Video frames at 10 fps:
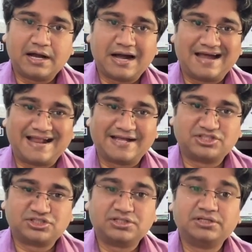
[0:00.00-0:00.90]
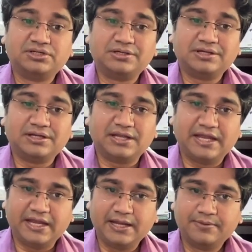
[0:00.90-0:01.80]
Rx
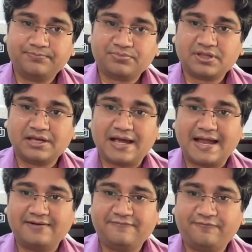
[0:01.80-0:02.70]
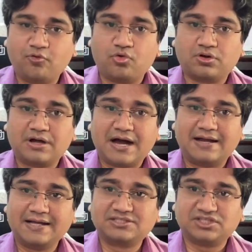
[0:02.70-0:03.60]
A and 4.
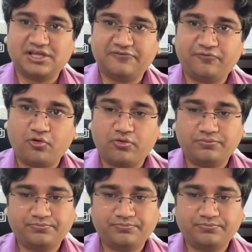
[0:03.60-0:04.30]
Rx A4.